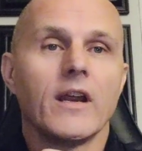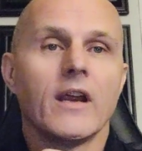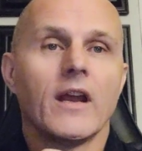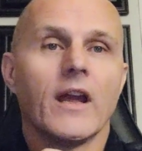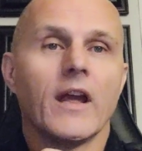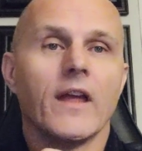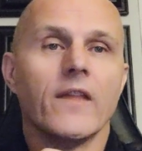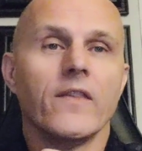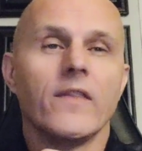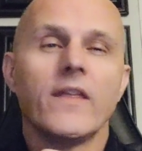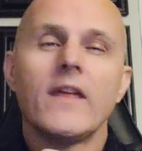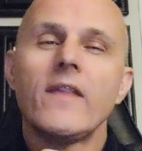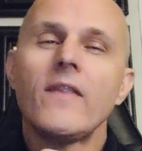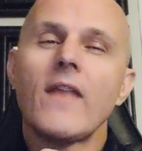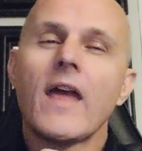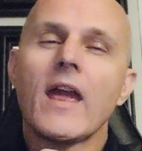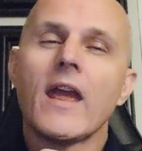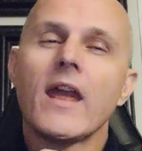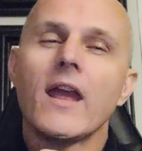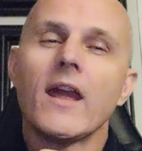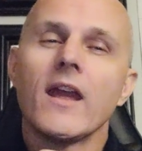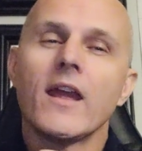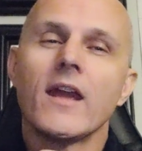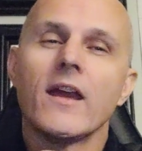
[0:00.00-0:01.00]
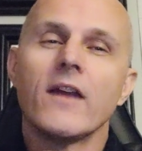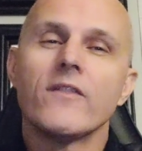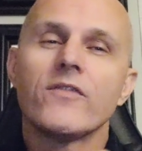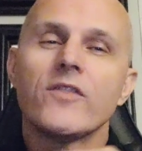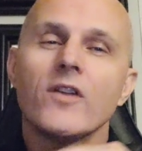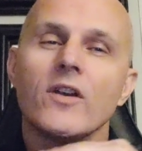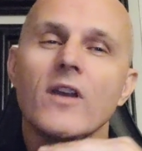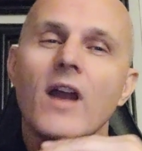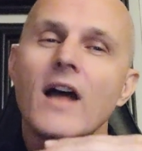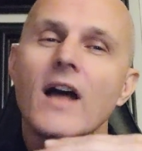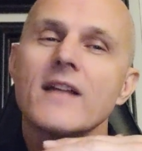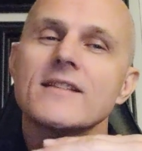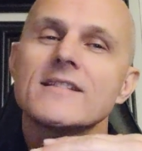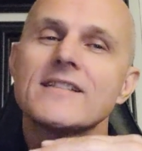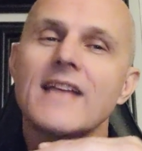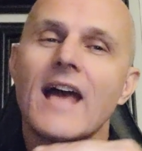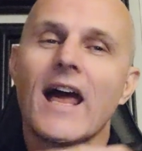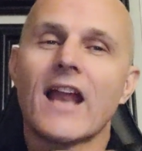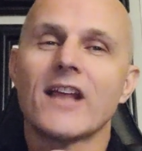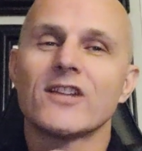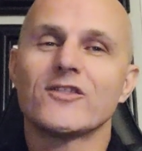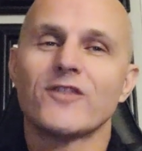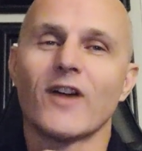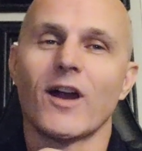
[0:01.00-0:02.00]
And then they, if they're not
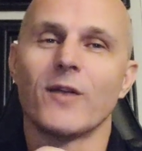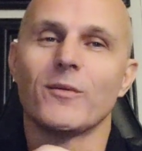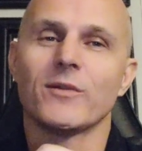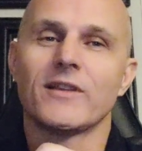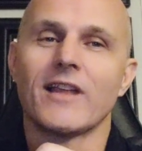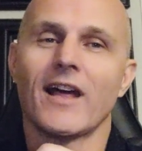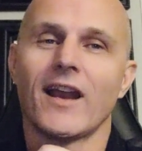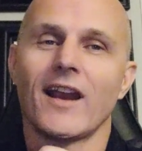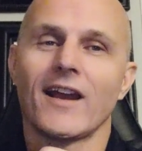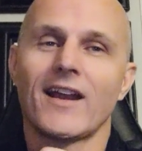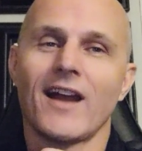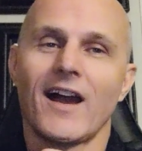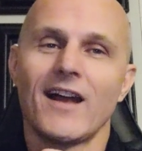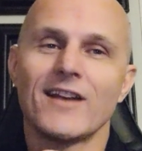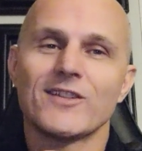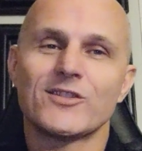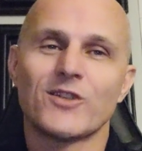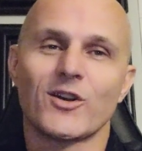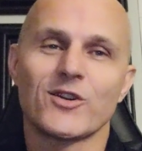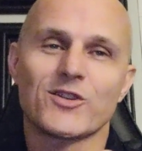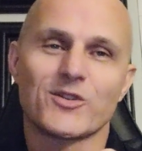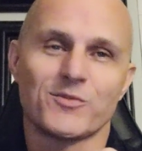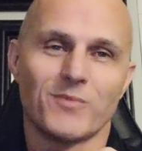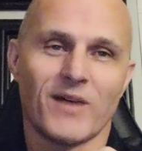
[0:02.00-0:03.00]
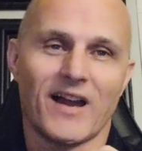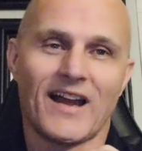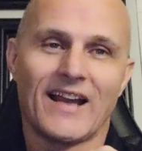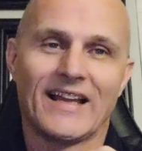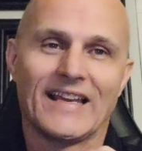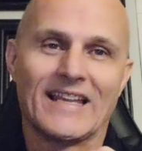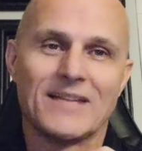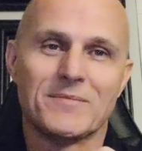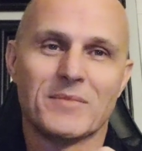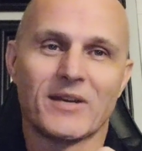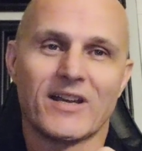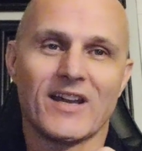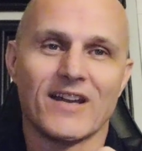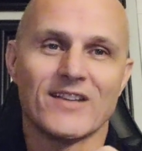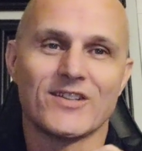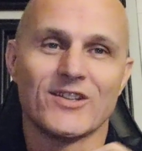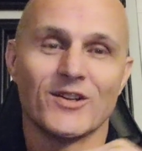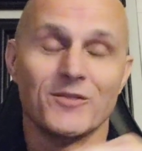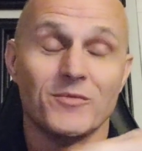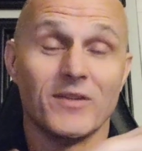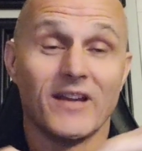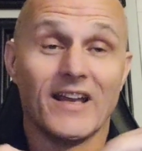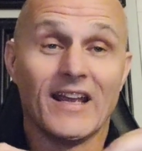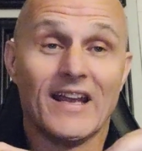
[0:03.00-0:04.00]
satisfied with that, I kind of start smiling because
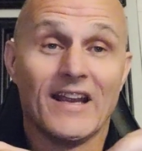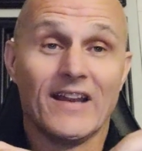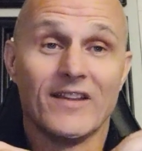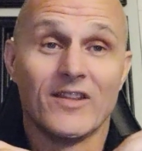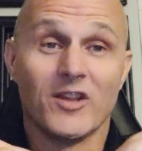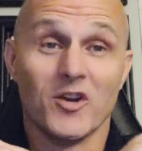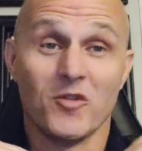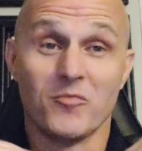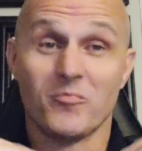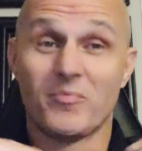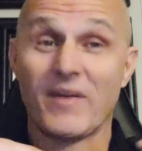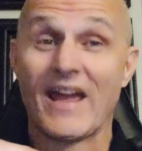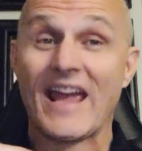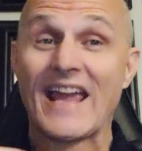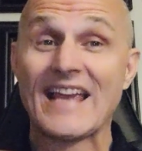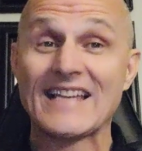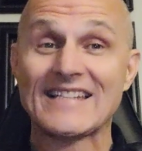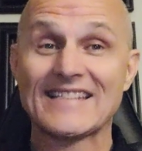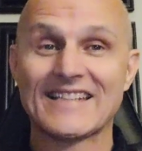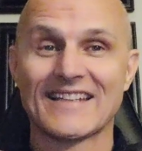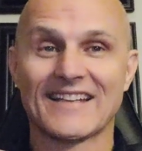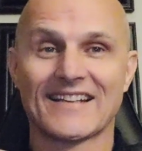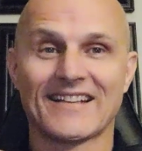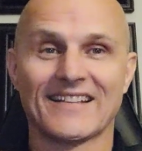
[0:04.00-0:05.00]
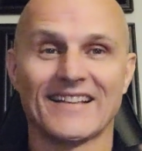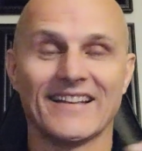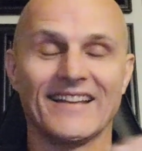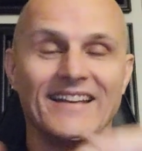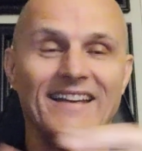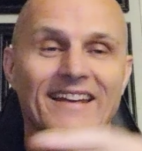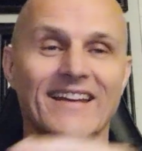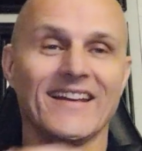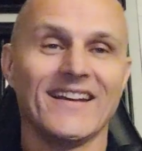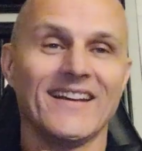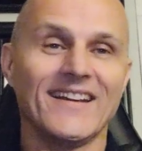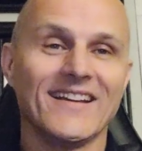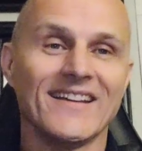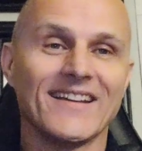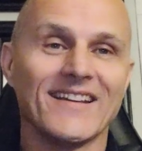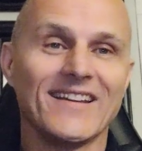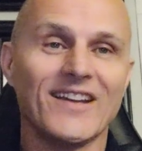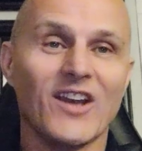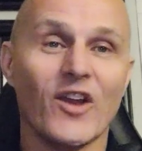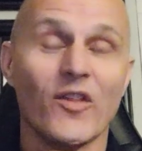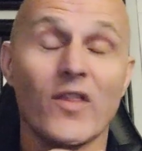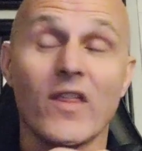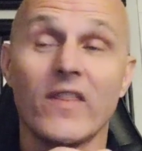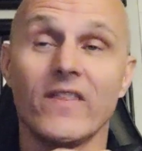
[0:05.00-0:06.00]
they're they're basically, you
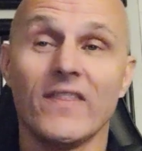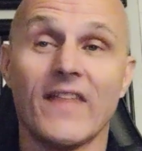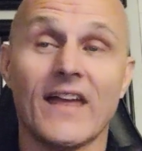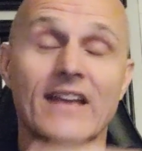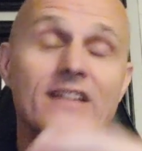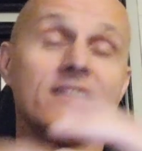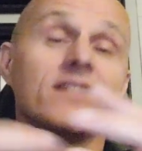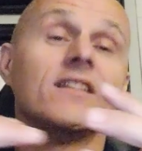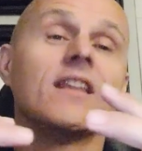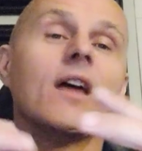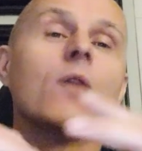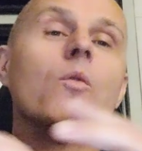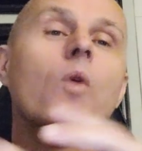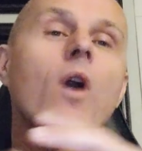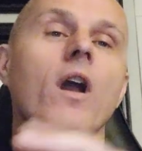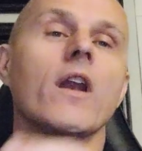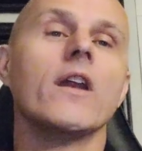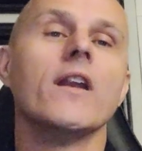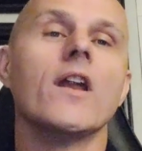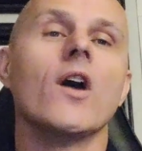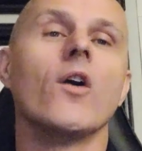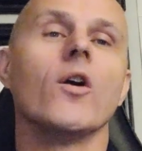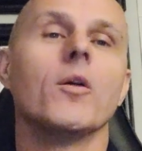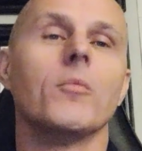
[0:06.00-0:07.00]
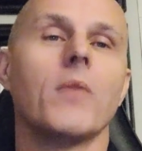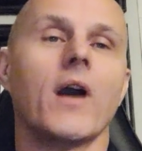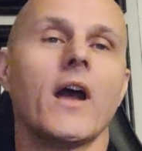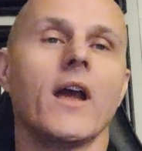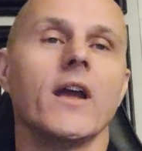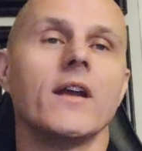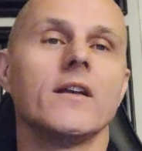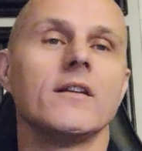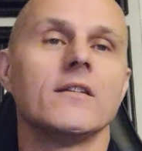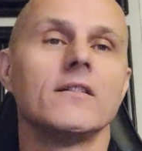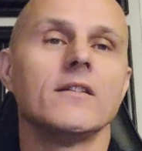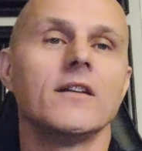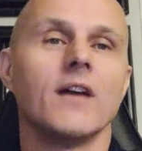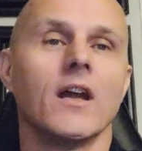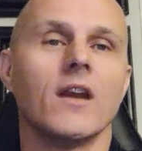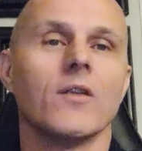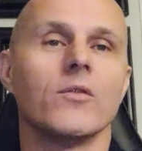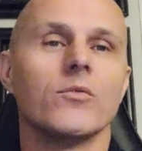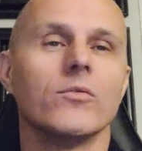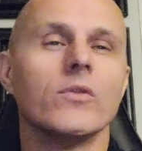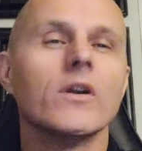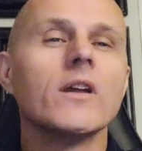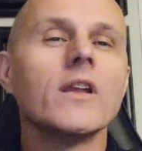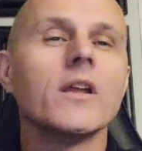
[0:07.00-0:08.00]
know, they, they want to know, am I going to
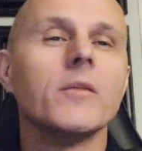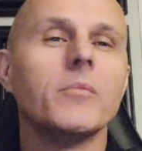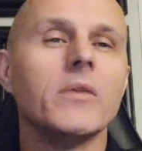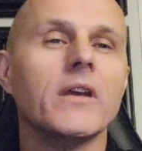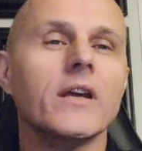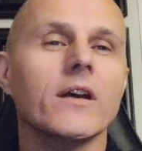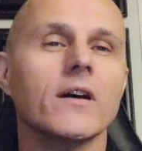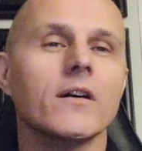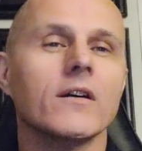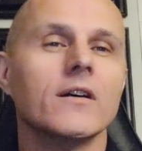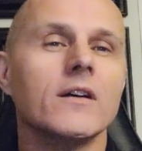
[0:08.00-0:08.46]
really be a,